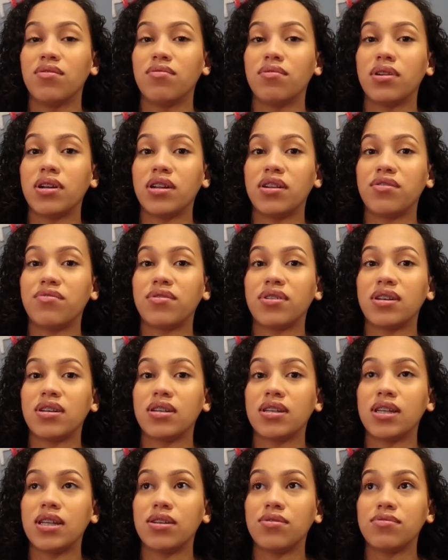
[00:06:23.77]
worried
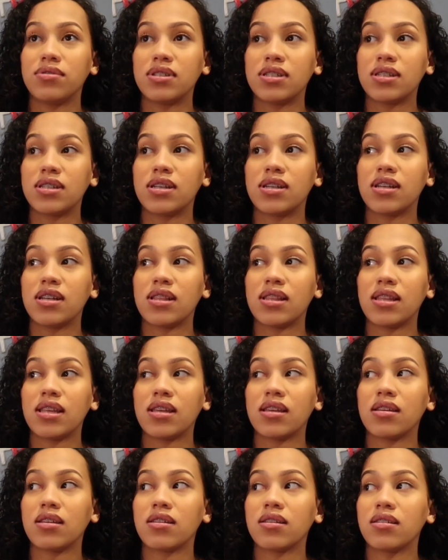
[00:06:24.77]
what he was gonna
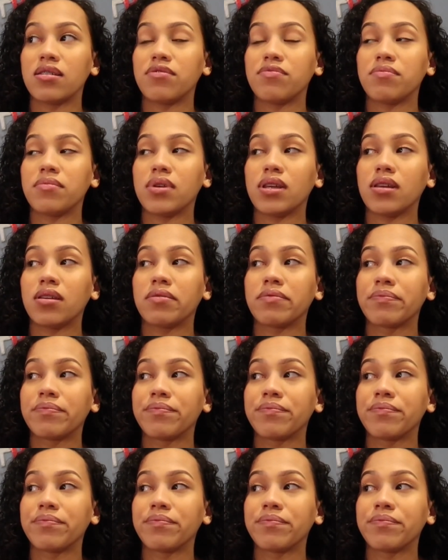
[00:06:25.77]
think of me.